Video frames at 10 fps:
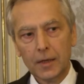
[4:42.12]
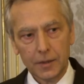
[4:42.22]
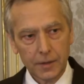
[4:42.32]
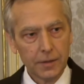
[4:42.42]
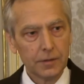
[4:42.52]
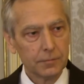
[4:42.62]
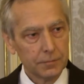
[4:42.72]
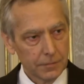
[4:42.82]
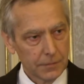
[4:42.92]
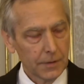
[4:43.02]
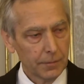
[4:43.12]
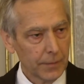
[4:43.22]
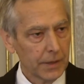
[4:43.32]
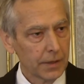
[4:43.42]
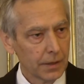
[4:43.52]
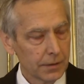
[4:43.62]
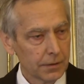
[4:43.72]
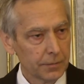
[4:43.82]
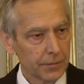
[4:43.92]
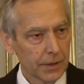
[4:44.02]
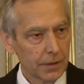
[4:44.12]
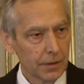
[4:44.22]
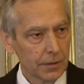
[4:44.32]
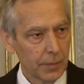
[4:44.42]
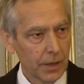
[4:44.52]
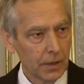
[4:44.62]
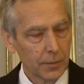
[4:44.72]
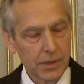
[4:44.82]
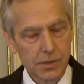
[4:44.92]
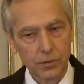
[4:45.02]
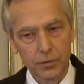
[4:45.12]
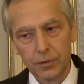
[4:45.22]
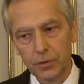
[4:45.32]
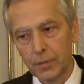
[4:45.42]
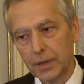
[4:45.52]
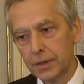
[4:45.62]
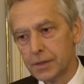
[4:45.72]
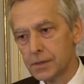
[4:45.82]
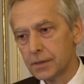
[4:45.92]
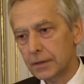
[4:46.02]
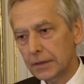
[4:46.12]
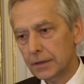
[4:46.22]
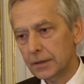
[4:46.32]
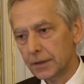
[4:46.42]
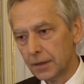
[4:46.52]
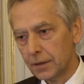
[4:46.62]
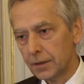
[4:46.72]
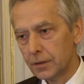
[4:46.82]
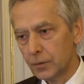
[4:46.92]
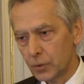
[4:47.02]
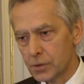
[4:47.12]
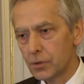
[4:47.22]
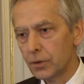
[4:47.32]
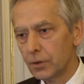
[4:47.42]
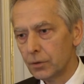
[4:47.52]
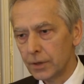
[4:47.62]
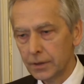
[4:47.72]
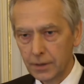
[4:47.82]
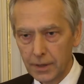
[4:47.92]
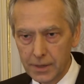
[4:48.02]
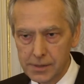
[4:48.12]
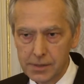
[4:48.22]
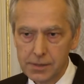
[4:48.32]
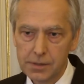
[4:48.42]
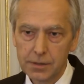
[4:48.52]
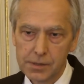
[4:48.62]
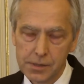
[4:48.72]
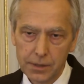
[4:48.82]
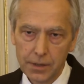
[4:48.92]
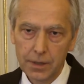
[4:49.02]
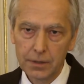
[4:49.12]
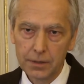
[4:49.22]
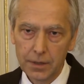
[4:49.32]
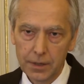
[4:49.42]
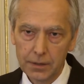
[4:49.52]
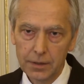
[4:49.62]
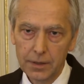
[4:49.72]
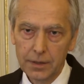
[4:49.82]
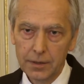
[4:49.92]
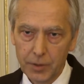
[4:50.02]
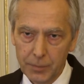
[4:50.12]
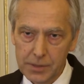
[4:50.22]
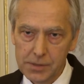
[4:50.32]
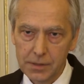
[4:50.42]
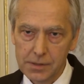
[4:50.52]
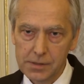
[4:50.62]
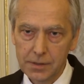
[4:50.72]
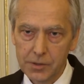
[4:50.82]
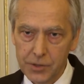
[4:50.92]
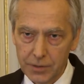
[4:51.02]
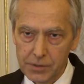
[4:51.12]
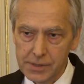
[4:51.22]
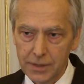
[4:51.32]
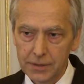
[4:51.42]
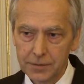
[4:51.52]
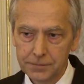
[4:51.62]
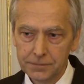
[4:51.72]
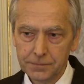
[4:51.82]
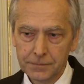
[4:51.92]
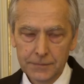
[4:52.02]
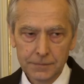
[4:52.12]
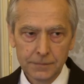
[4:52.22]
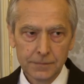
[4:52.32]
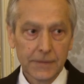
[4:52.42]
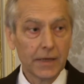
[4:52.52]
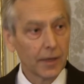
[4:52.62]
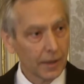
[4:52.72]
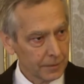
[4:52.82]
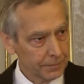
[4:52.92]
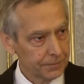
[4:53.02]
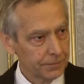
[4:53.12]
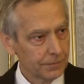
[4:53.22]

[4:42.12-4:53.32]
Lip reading: And then many other parliaments or bodies declared what's going on under ISIS in Syria and Iraq represents genocide. Again.